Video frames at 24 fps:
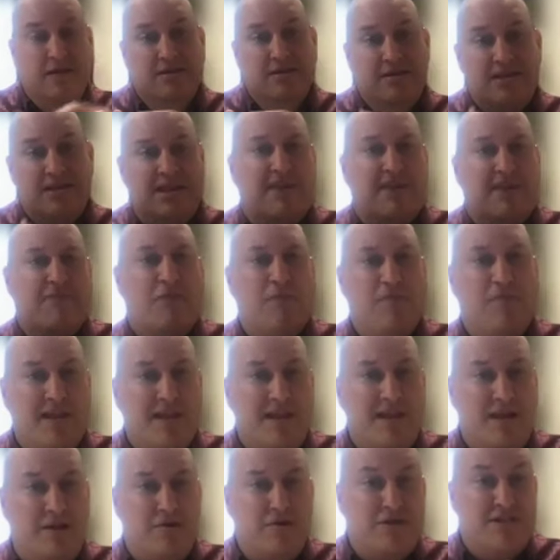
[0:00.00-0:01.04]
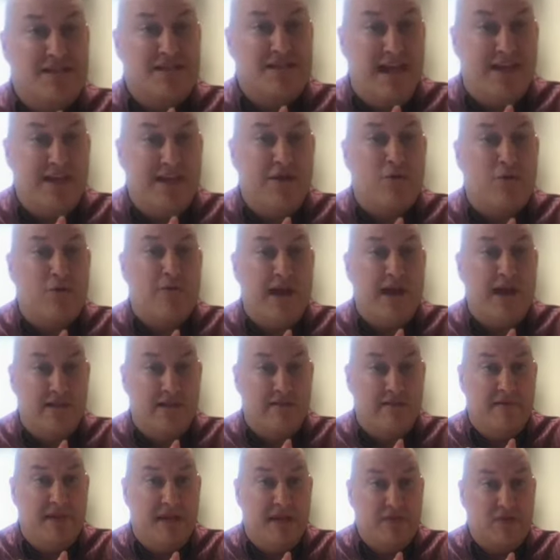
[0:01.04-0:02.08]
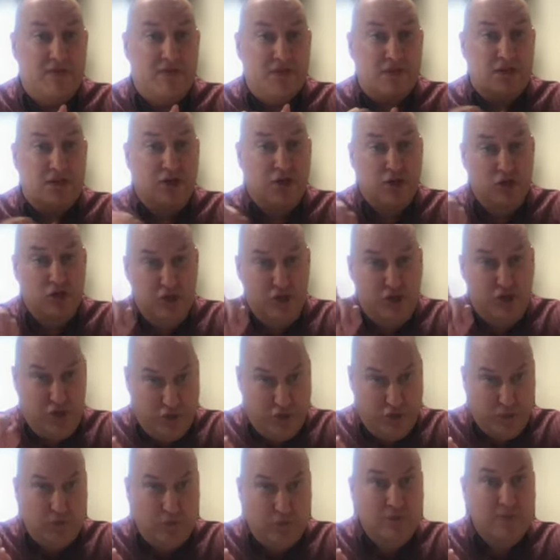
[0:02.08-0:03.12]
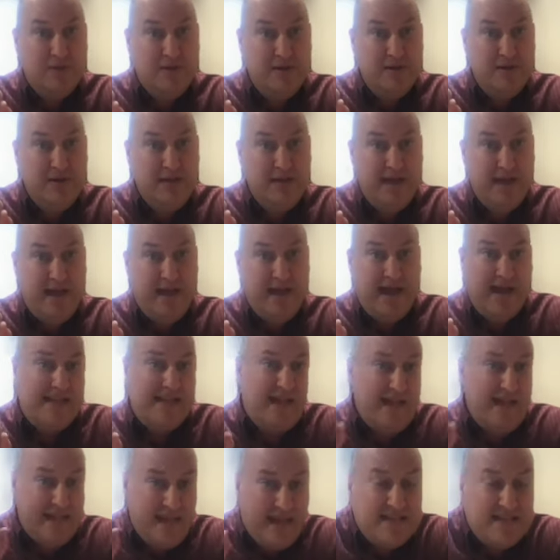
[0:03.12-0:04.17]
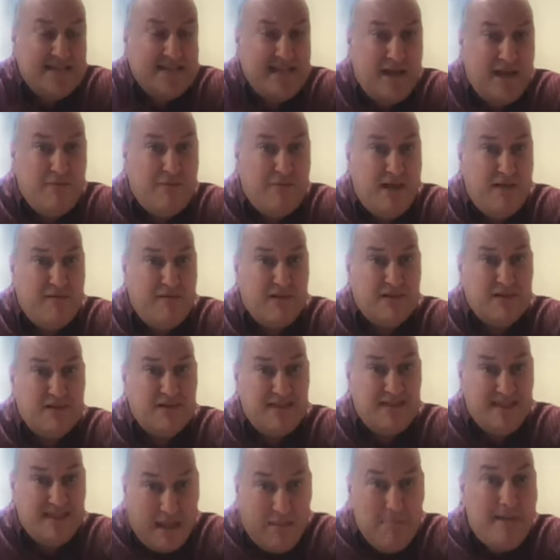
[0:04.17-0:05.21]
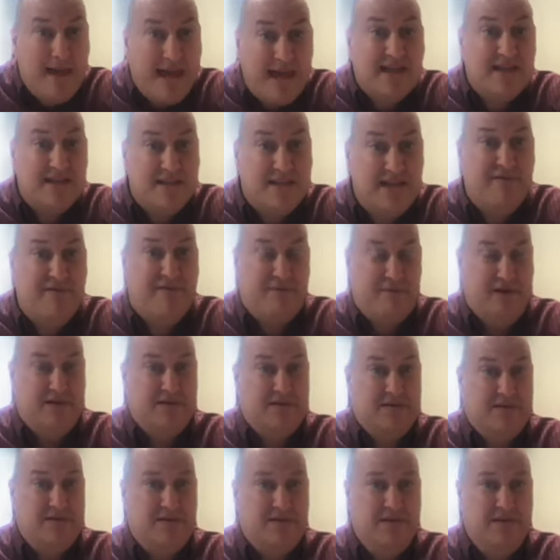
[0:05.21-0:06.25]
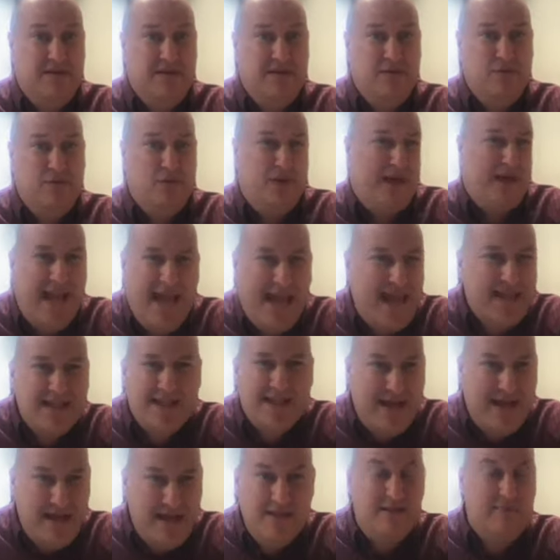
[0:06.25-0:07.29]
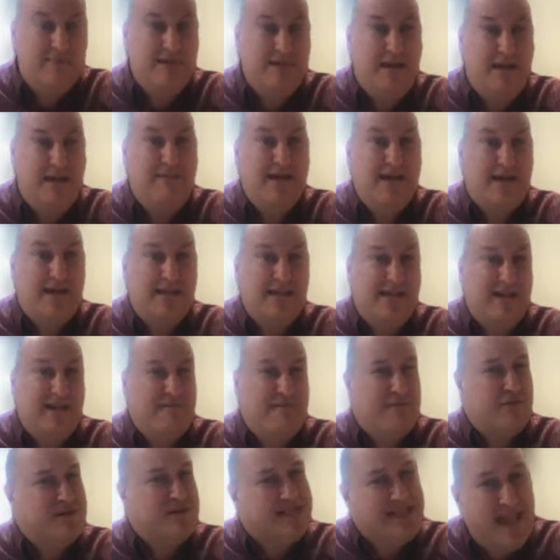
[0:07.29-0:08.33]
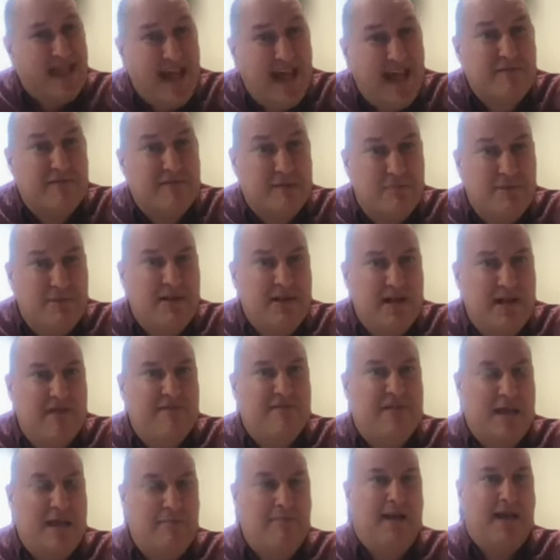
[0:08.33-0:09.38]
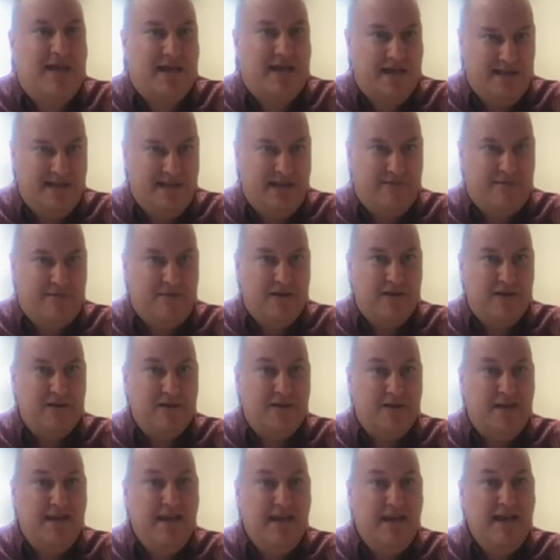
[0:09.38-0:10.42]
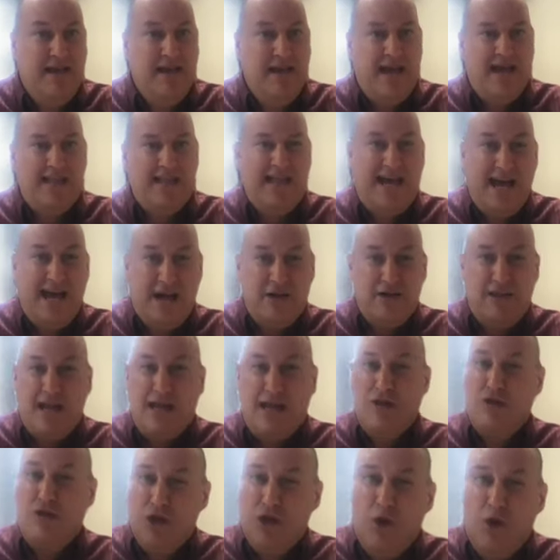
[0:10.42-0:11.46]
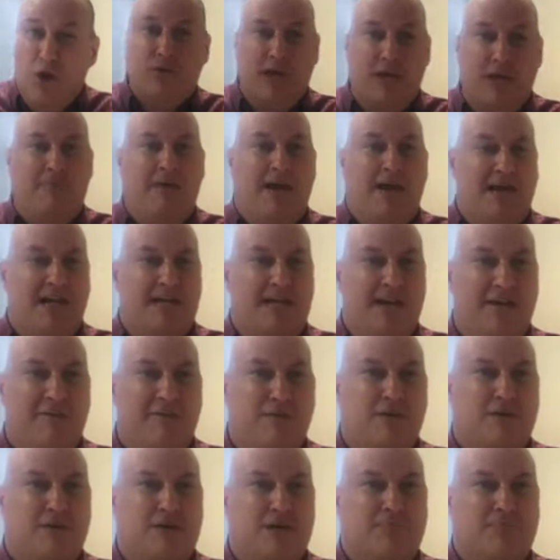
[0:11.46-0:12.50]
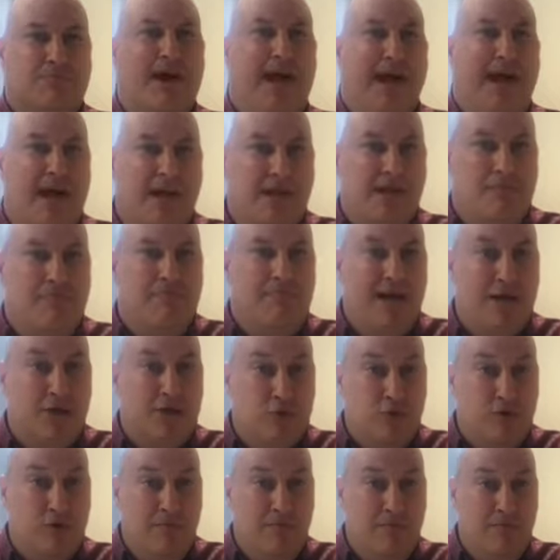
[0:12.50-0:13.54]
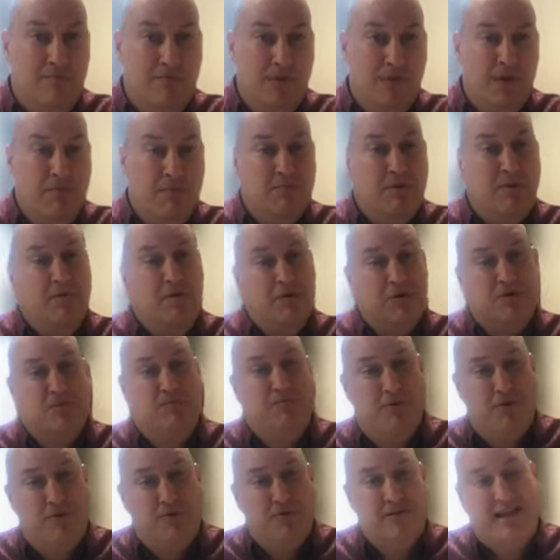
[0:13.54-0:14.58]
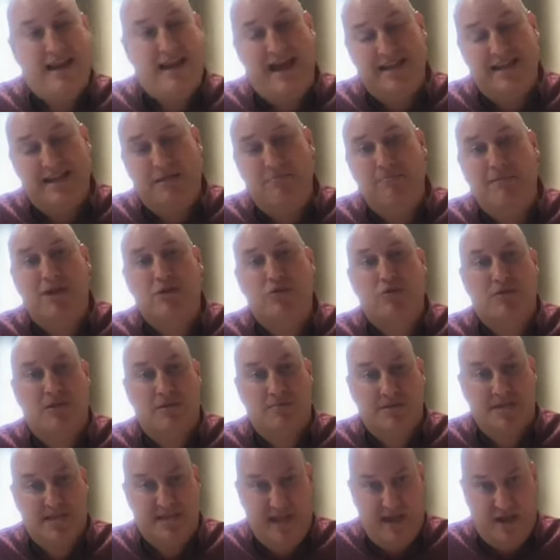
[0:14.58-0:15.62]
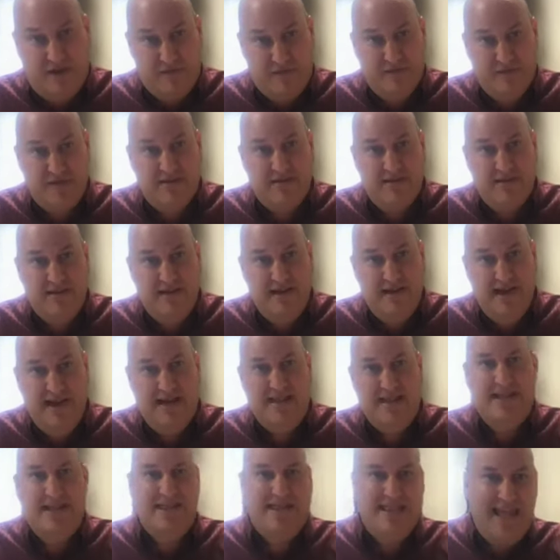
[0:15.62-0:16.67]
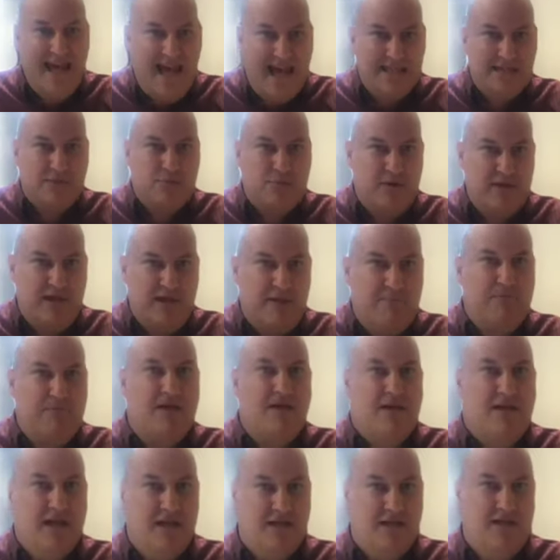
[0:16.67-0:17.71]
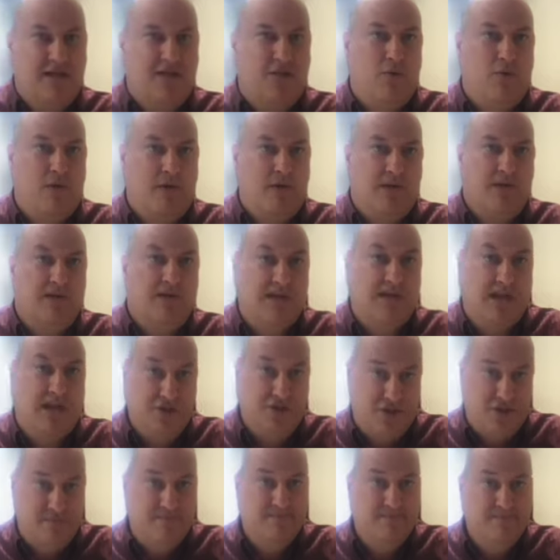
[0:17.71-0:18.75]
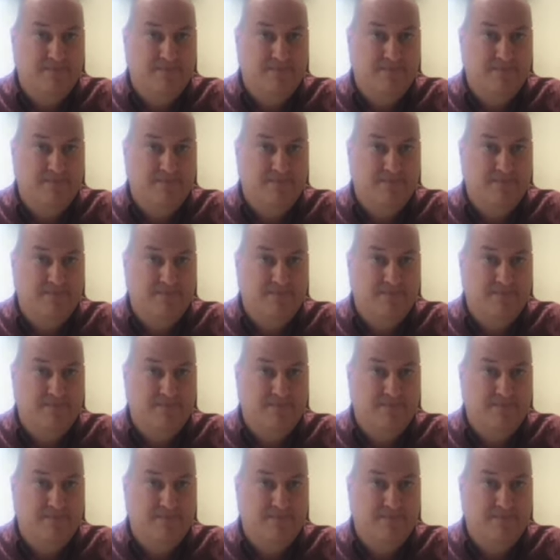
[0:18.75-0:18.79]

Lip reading: Does everybody understand their relevance? 2. And I say relevance, they make a difference. We can't tell them they make a difference. They have to believe they make a difference. And how they know they make a difference is by how you measure them, but most importantly, how they measure themselves. And then that's where they plug into the organization.